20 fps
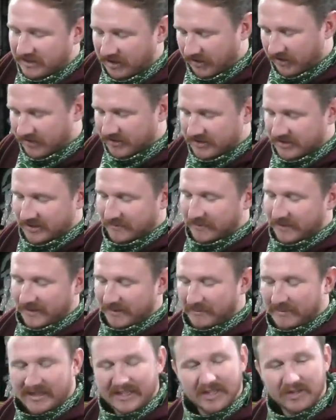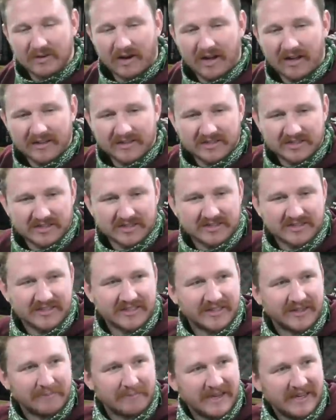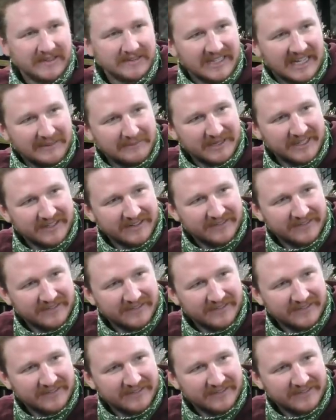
girls to be a meteorologist in a male dominated